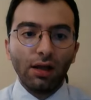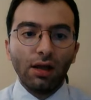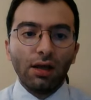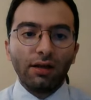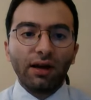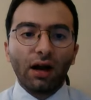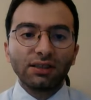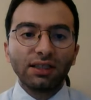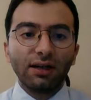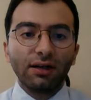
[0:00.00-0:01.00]
The
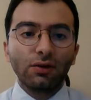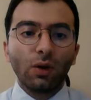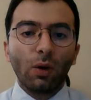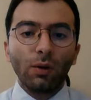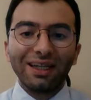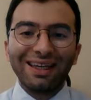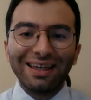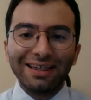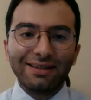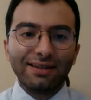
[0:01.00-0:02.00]
artillery could only
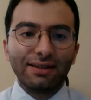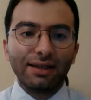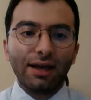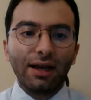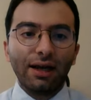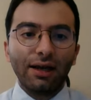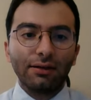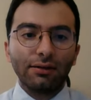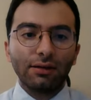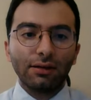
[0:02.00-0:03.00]
hit uh,
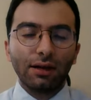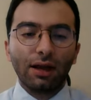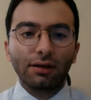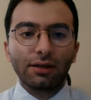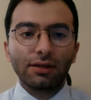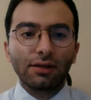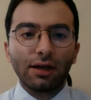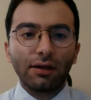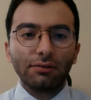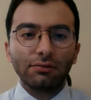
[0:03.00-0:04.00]
like uh,